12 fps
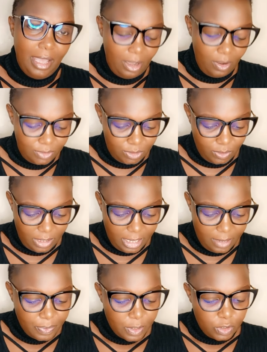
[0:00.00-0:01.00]
accounts
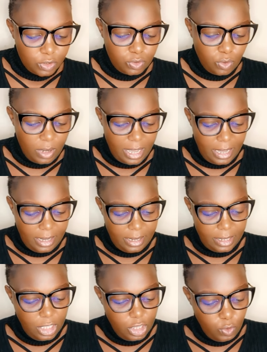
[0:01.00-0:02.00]
okay so uh,